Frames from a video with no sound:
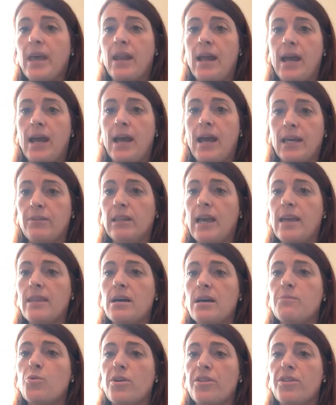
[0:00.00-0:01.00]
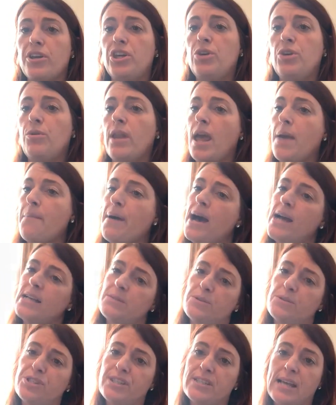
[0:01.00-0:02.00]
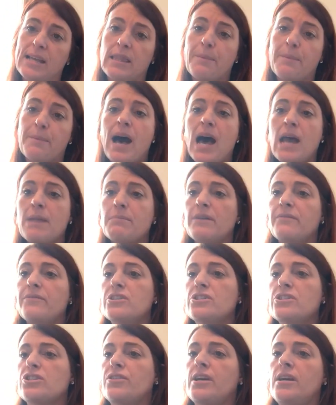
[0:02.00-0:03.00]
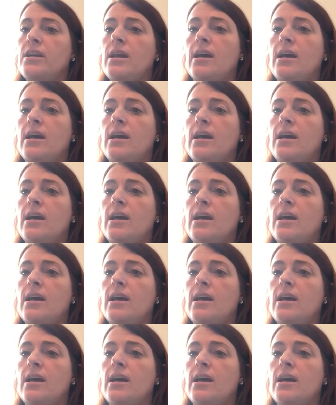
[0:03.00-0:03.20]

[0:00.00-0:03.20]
and I can relay them or the Q&A box which is at the bottom of your screen.